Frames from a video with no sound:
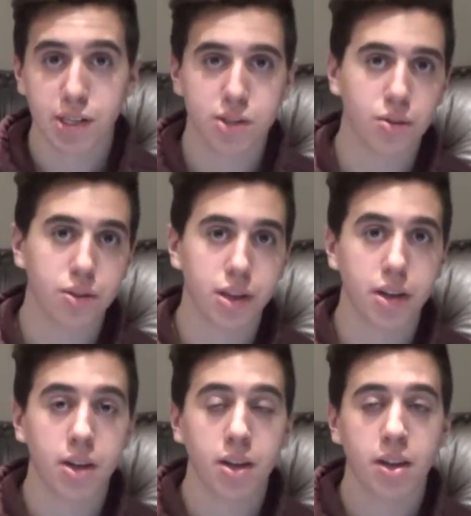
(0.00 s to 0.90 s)
So
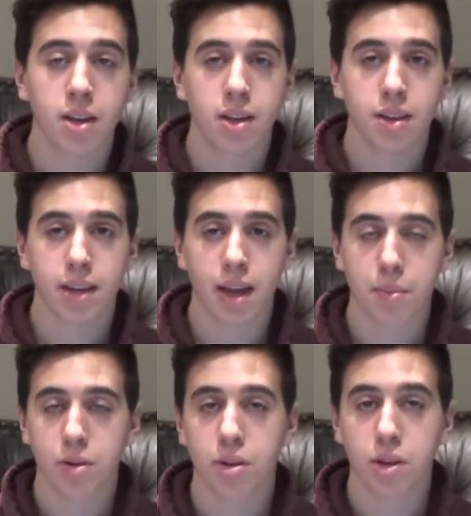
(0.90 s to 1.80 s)
the
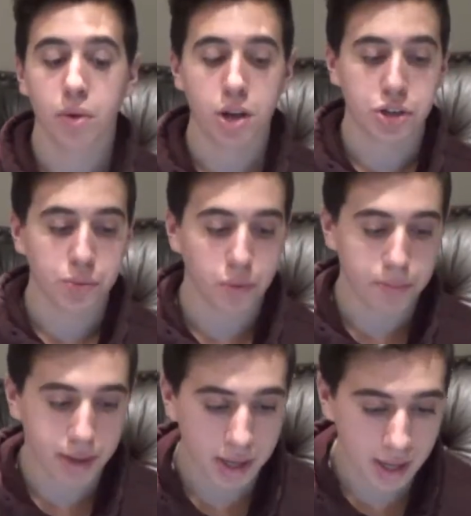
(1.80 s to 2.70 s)
chemical equation would
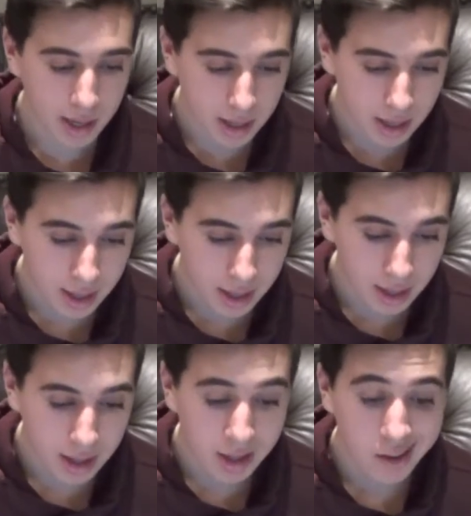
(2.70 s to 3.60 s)
be
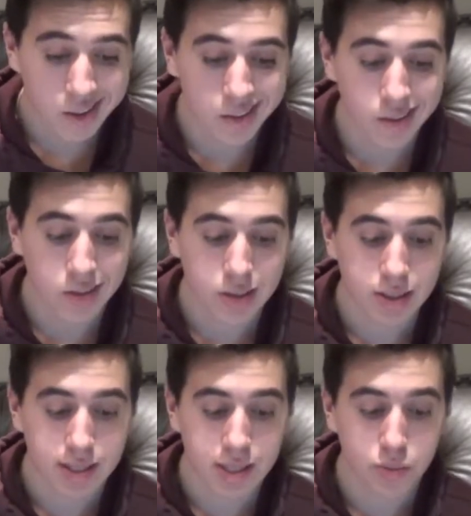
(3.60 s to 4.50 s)

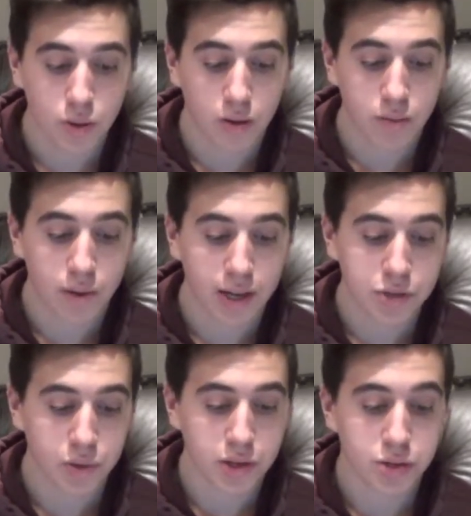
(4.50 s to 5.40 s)

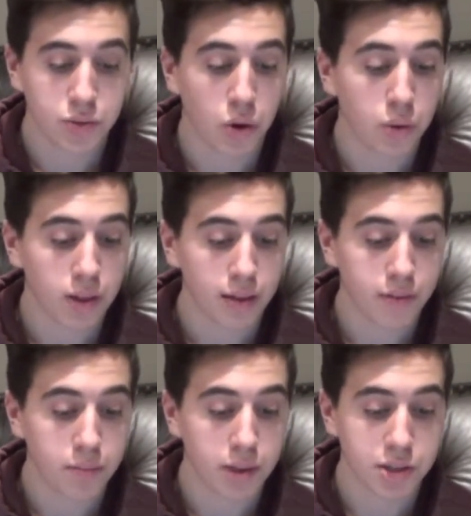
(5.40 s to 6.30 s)

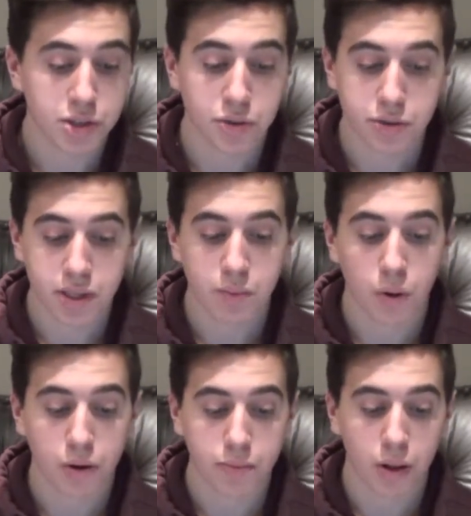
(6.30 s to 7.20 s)
C12H22O11 plus 13
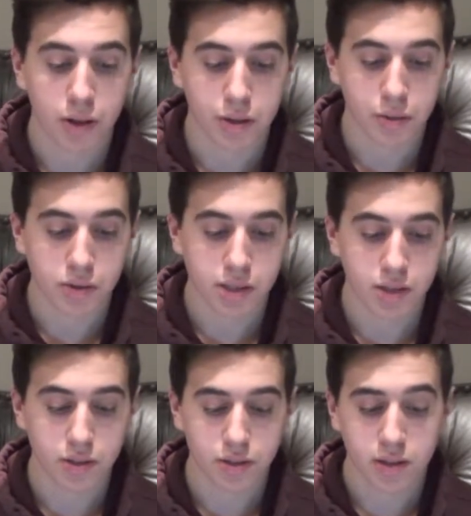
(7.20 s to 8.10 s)
water molecules
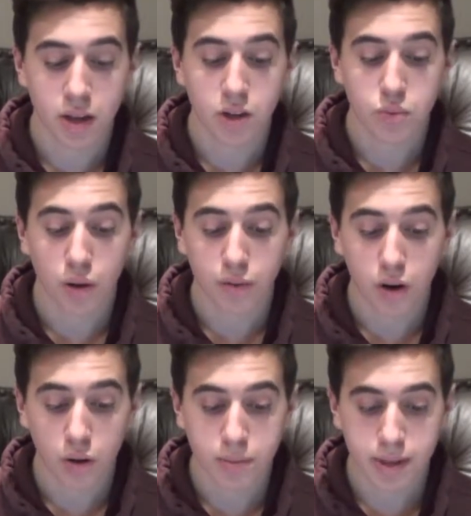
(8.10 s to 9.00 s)
yields 12
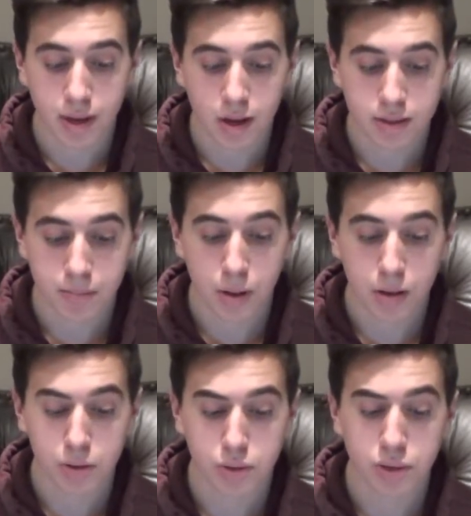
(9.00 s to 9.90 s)
carbon dioxide
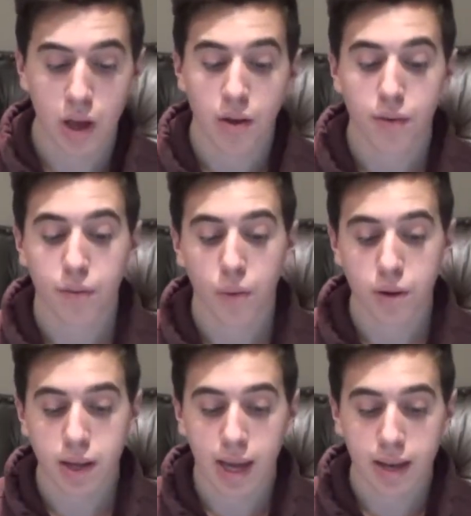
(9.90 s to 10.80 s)
molecules,
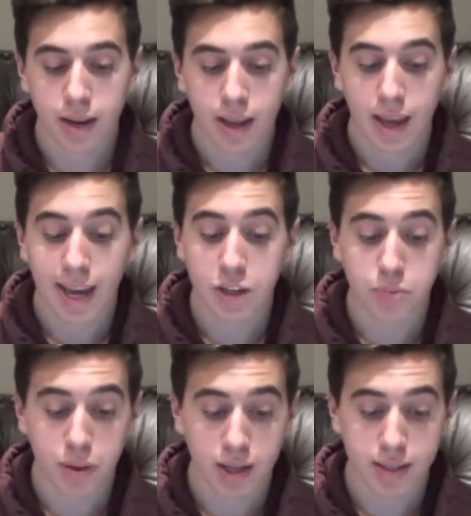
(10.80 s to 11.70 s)
48
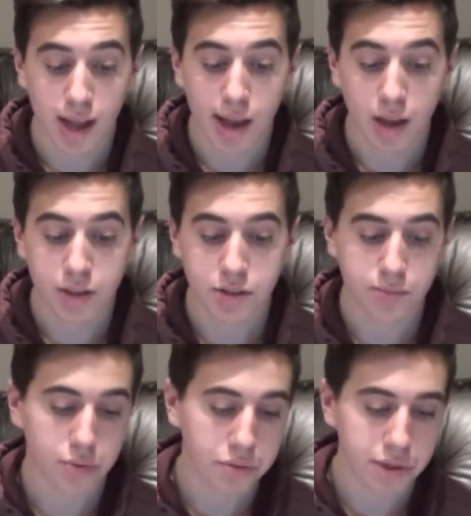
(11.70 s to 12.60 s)
H plus ions,
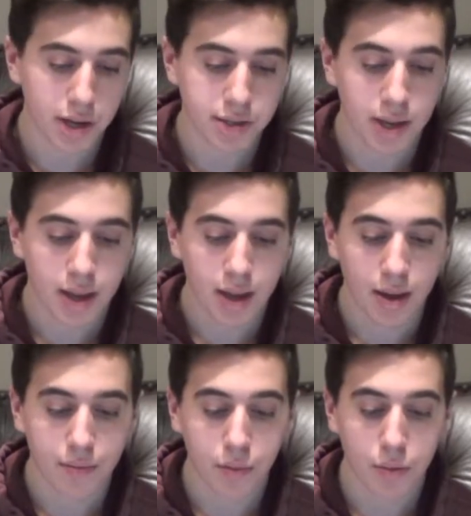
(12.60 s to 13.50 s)
protons,
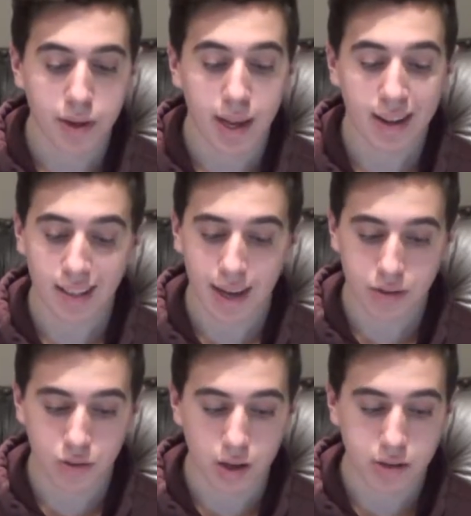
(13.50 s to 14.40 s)
and 48
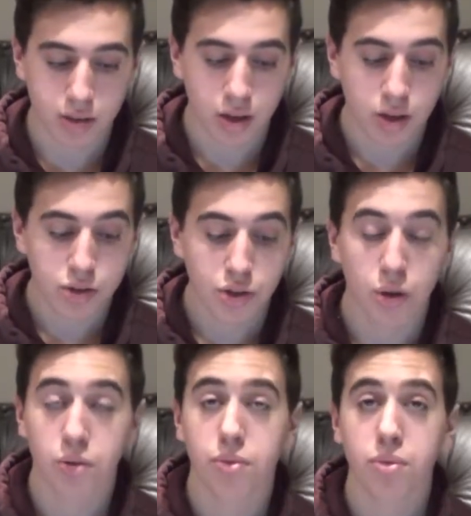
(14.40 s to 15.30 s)
electrons.
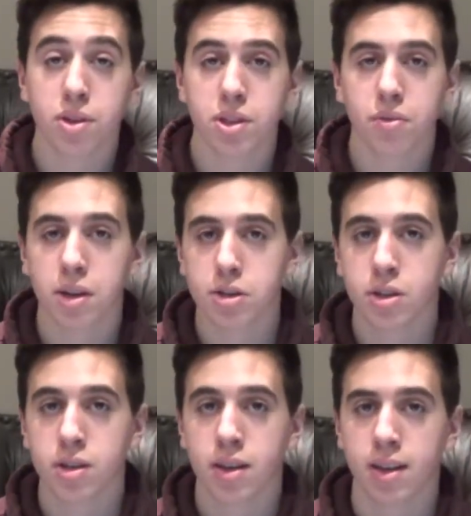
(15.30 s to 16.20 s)
So through this
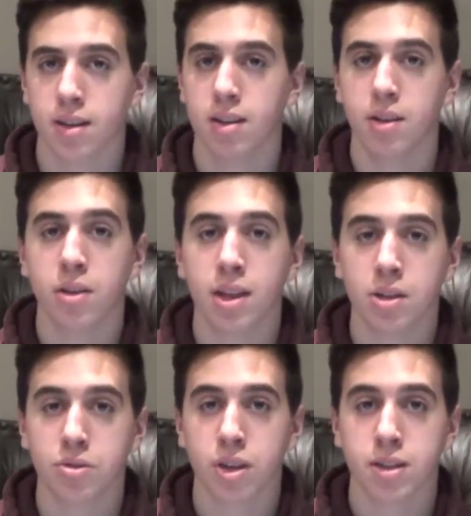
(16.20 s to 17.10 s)
equation, it clearly
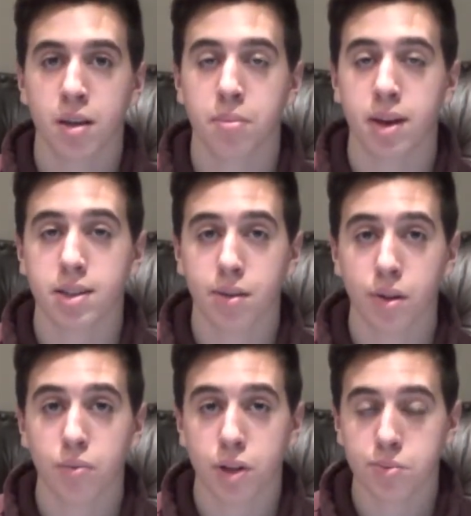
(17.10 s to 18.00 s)
illustrates that
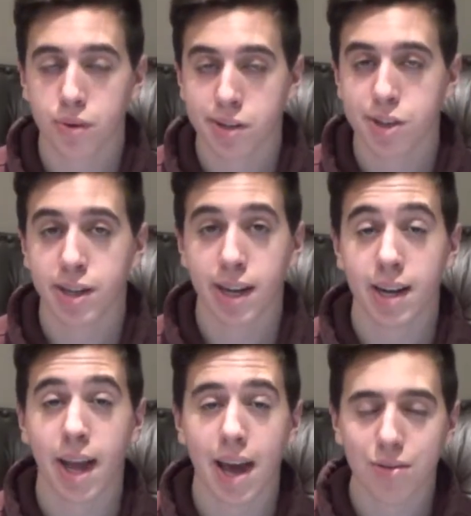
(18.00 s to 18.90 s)
bacterial respiration in
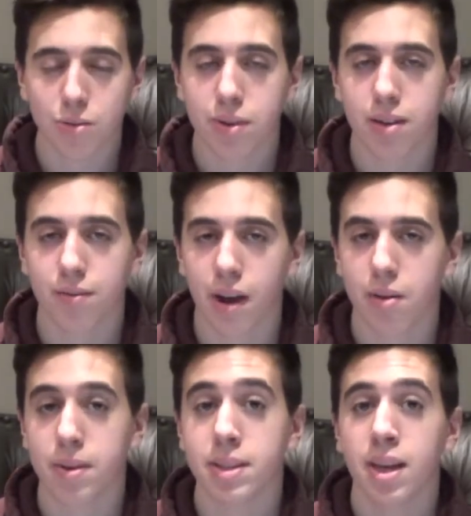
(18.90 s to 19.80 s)
an anaerobic
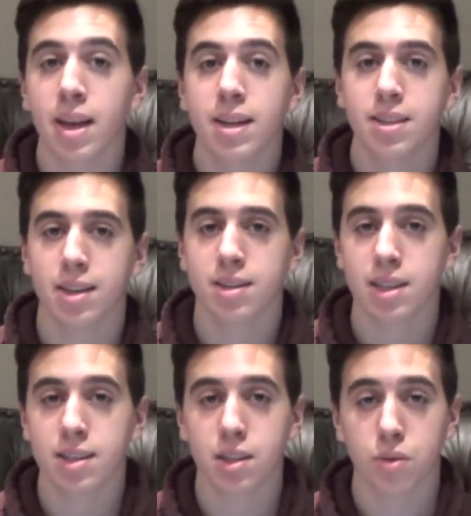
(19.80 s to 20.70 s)
environment does
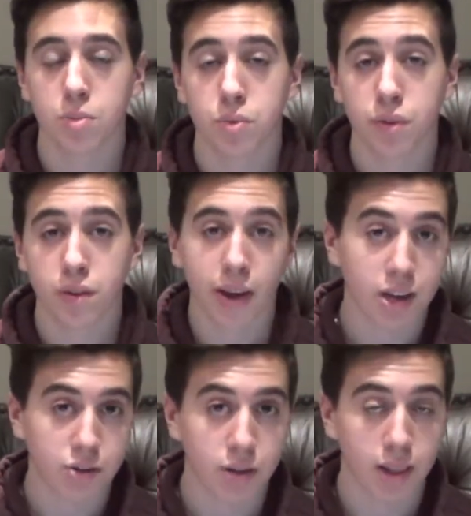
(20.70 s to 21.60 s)
lead to the removal of
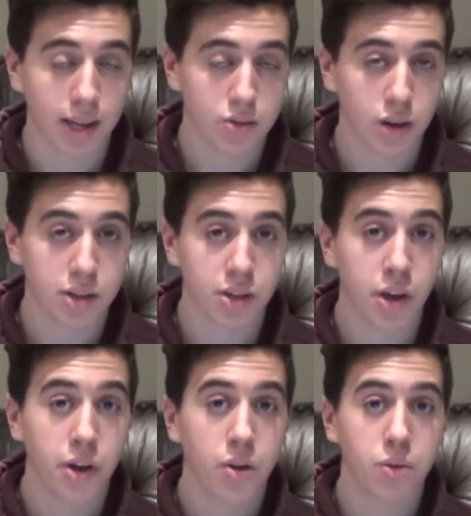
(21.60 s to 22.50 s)
electrons,
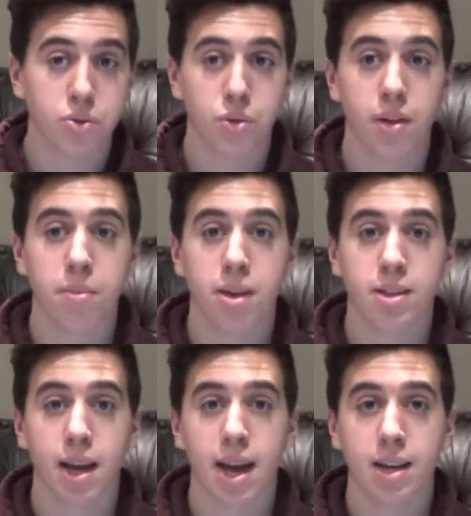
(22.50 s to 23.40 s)
which will then be
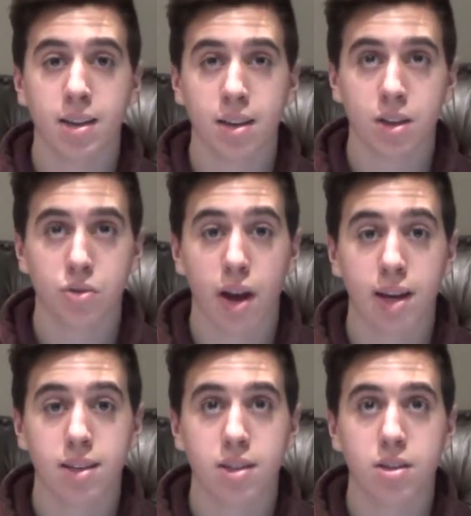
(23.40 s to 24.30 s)

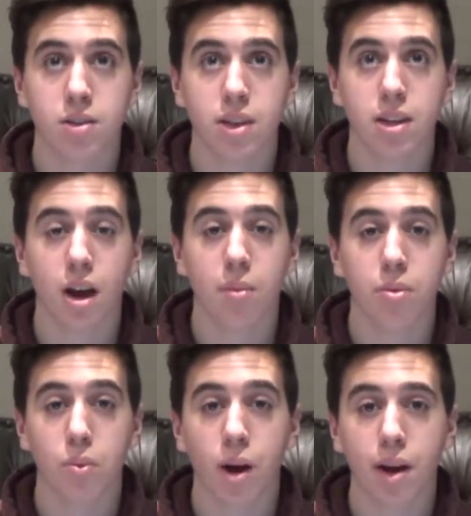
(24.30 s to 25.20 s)
attracted to the
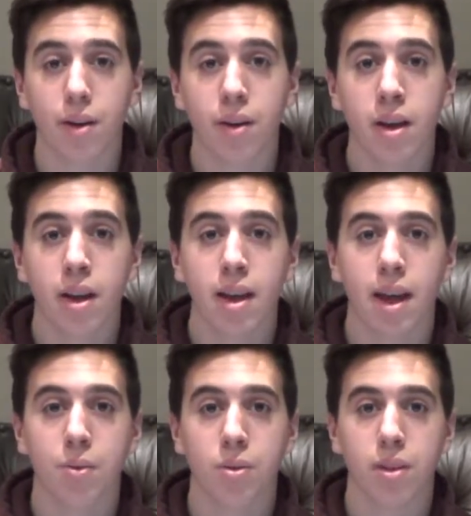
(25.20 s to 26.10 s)
copper wire
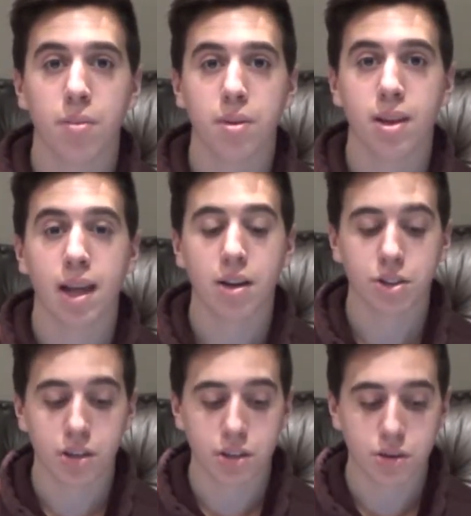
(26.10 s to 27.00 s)
and will then be allowed
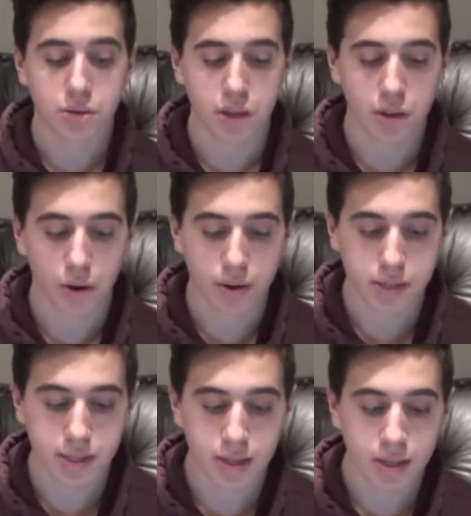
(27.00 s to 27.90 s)
to induce a current.